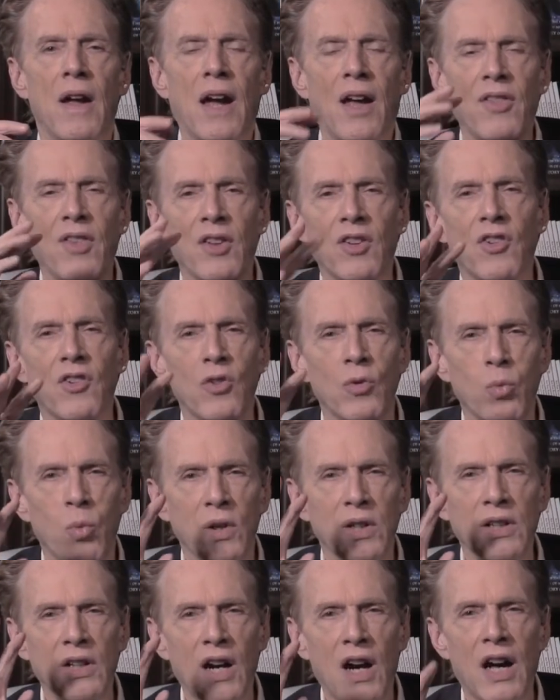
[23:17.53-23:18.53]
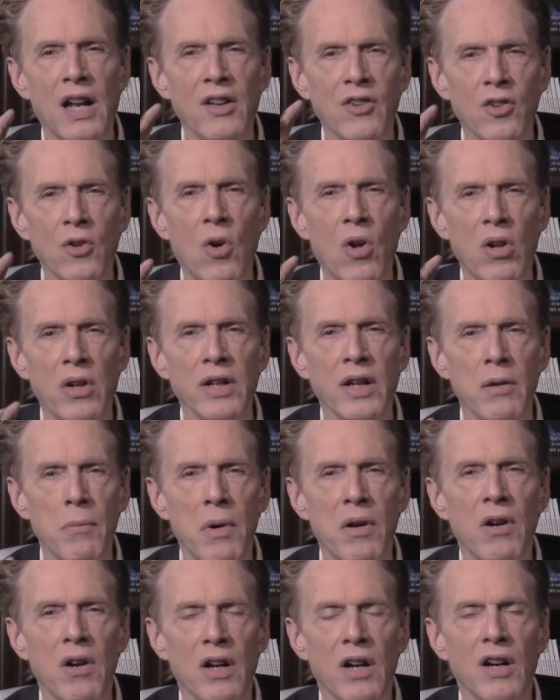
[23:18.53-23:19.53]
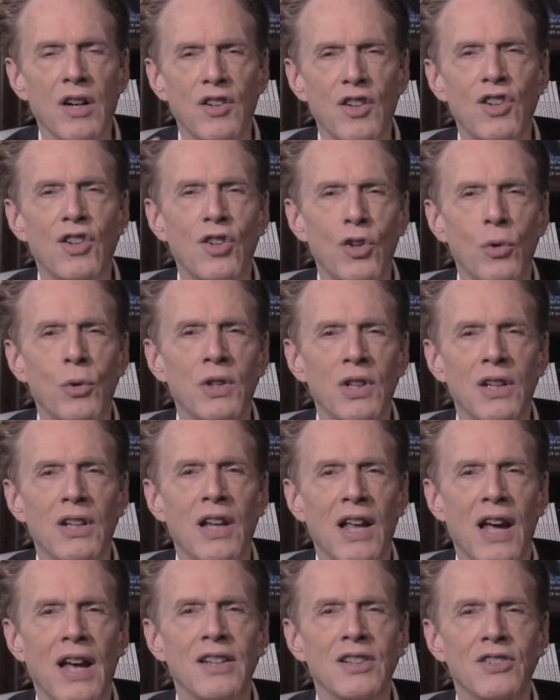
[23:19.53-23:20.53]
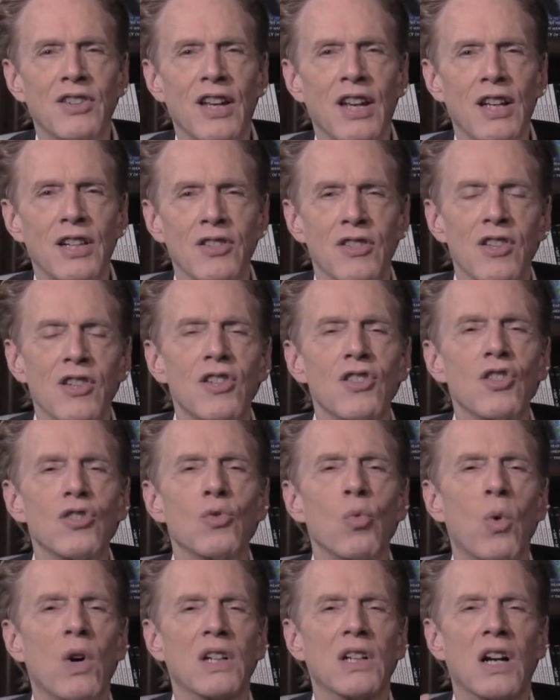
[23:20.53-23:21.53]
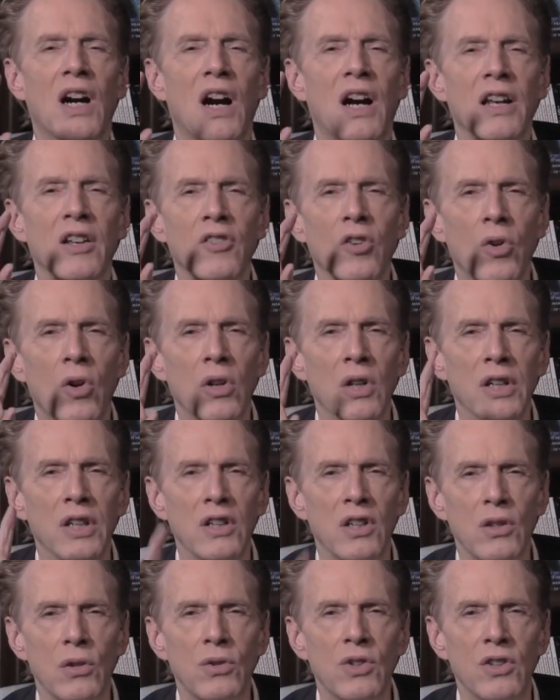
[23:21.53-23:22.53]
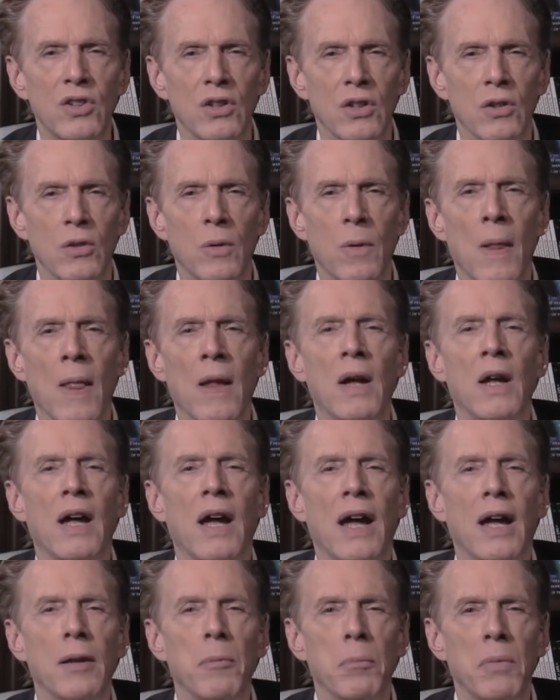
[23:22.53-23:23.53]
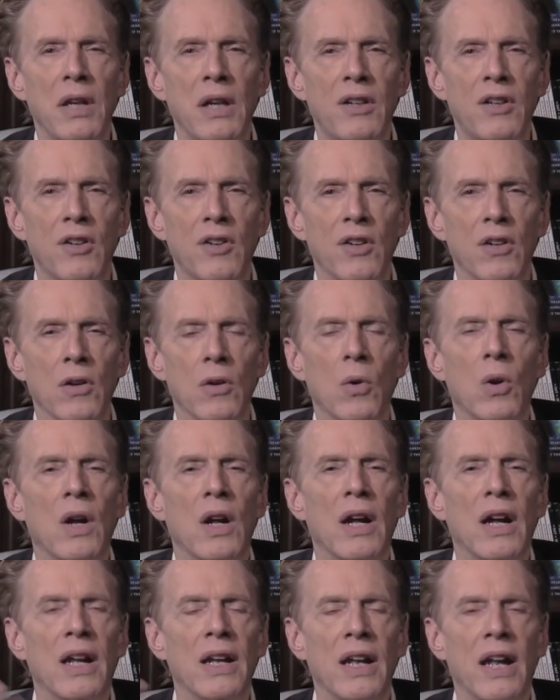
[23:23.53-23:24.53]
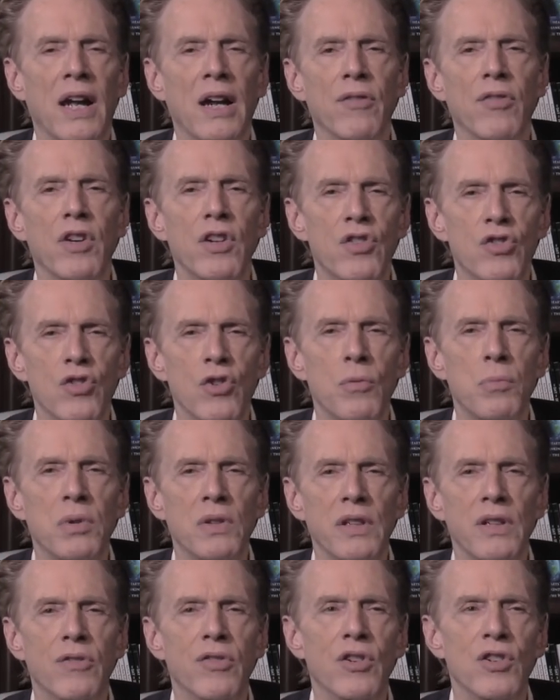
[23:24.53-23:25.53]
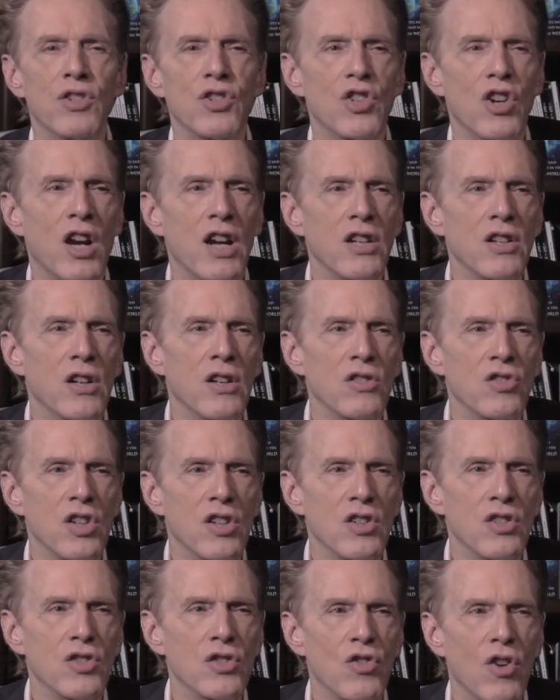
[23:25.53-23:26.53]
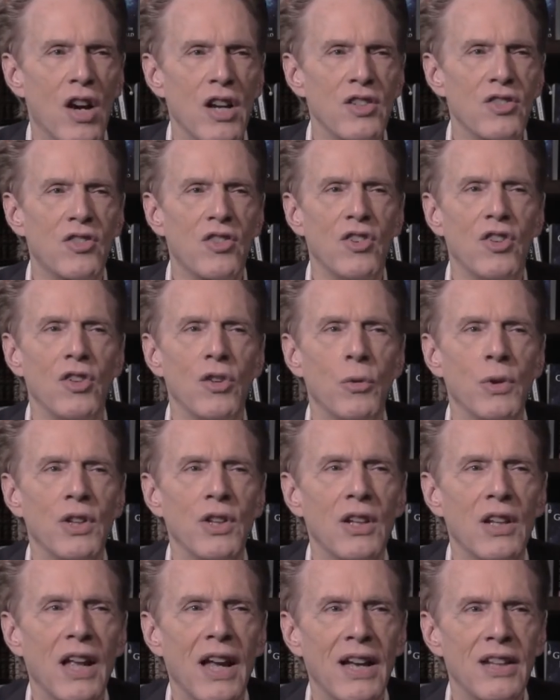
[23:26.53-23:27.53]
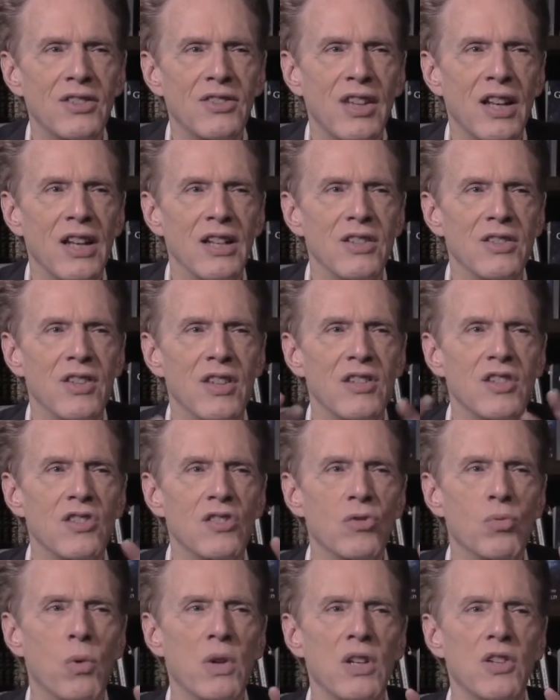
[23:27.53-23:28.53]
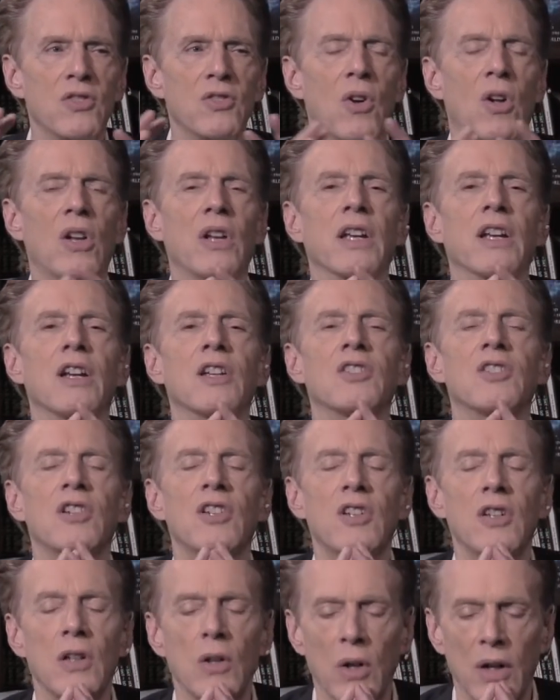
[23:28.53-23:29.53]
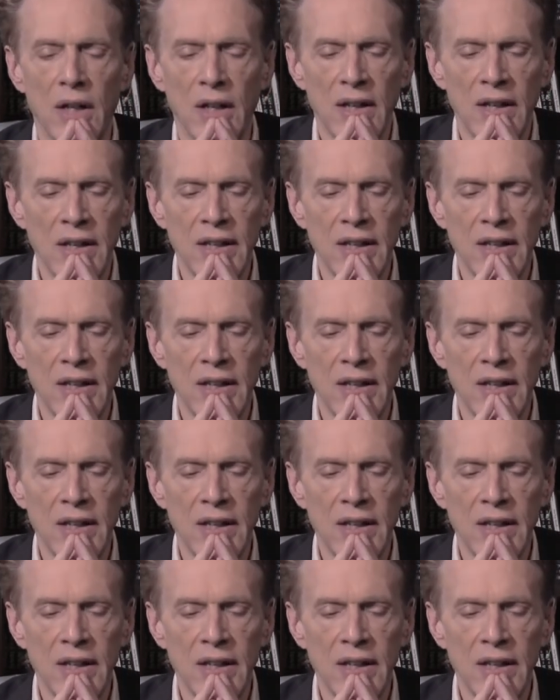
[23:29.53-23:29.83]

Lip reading: And this is what God is calling America to do in the last days. This is what God is calling you to do and me to do and every true believer in Jesus Christ to do in the last days. This is what He's calling us to do.